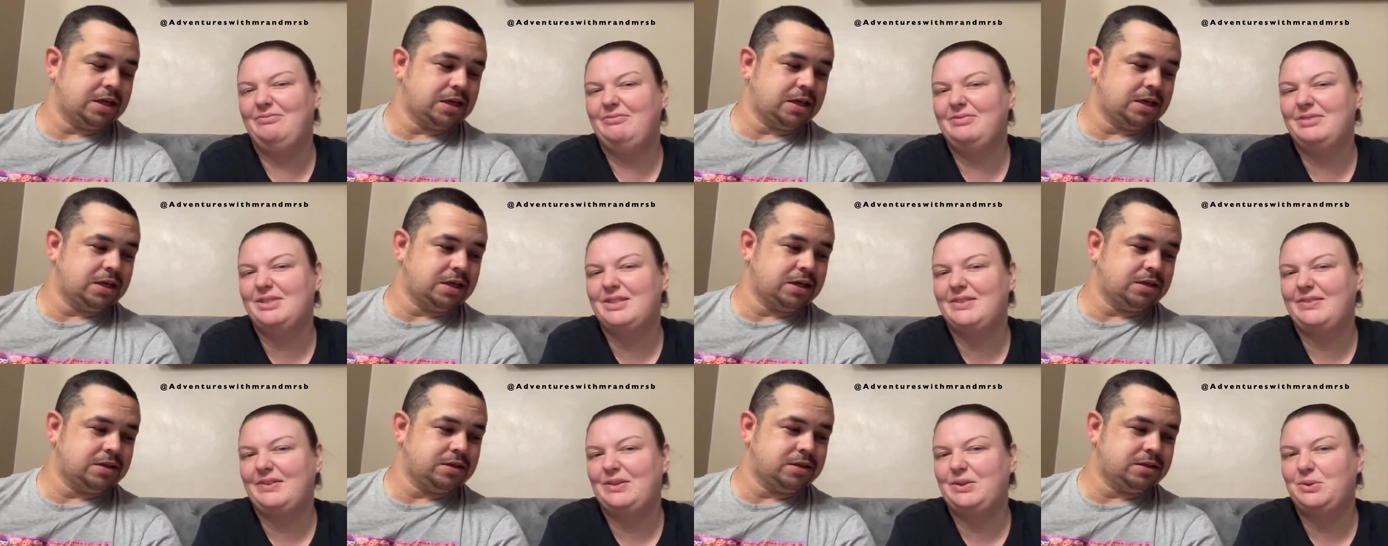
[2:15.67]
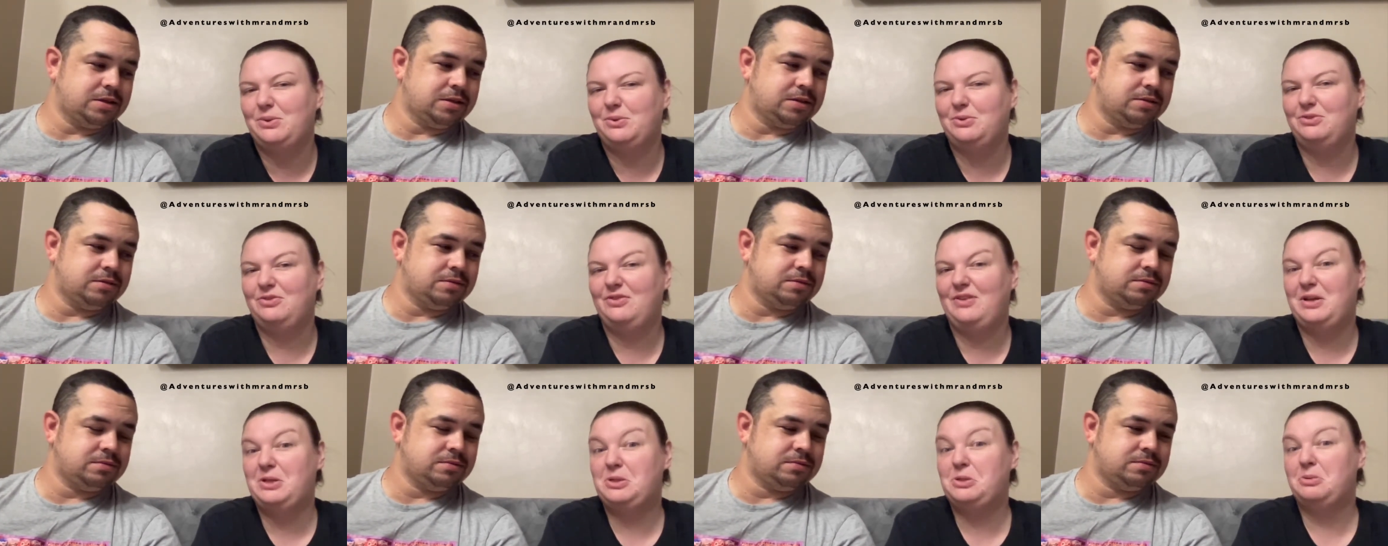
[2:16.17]
Speaker 1: something called
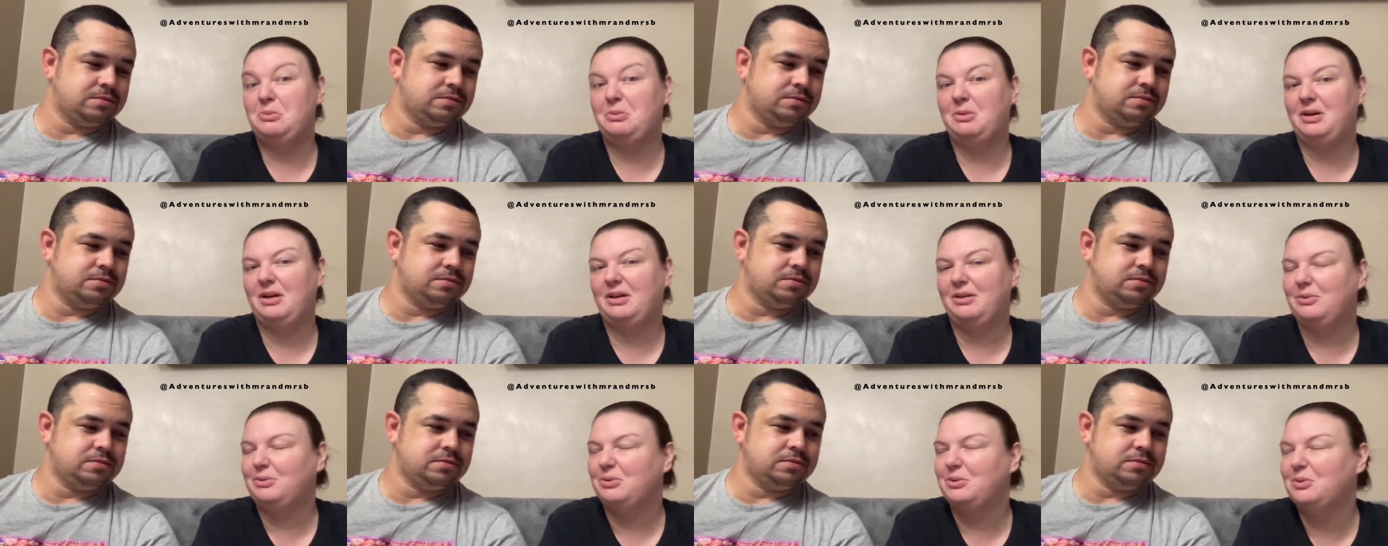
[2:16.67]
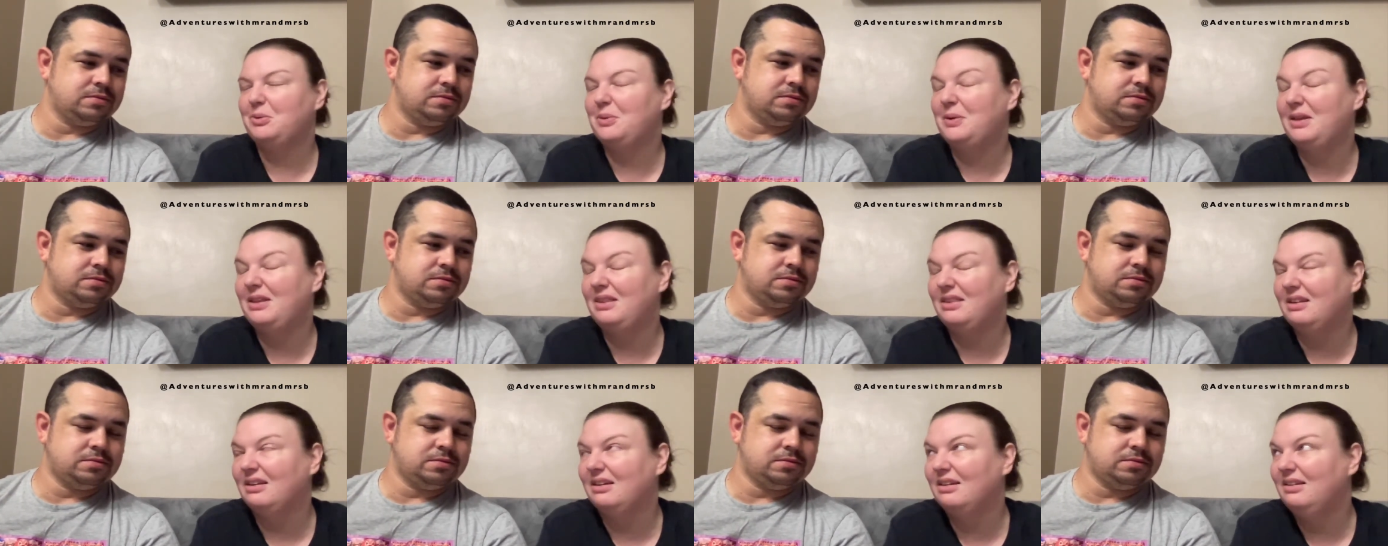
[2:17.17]
Vegemite would win,
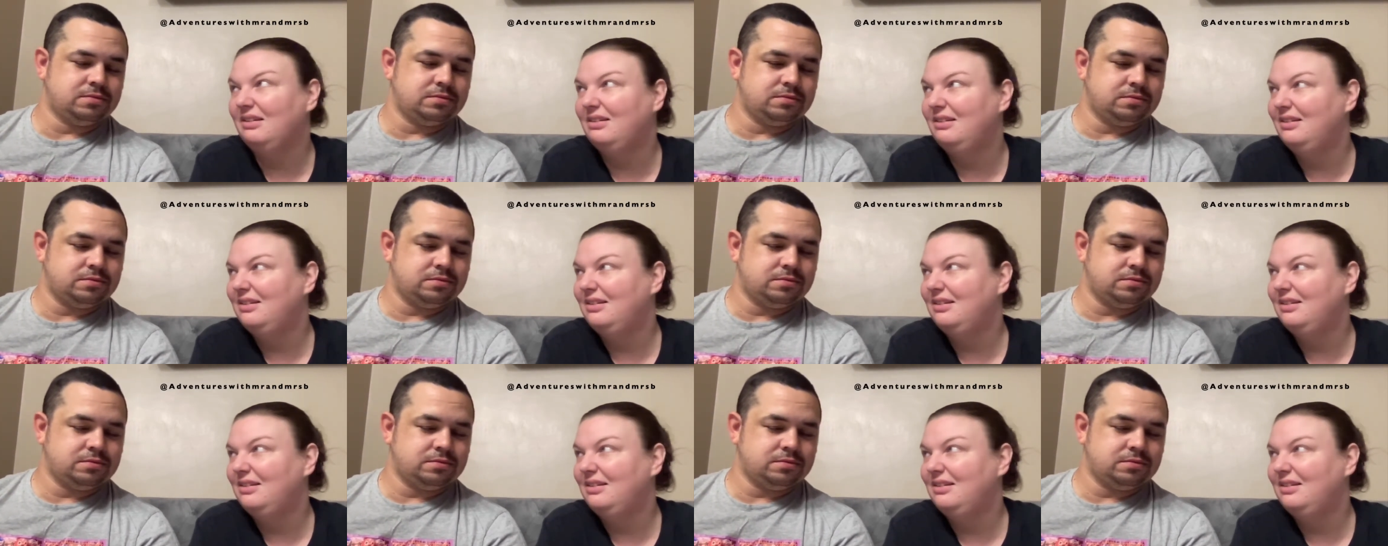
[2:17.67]
though.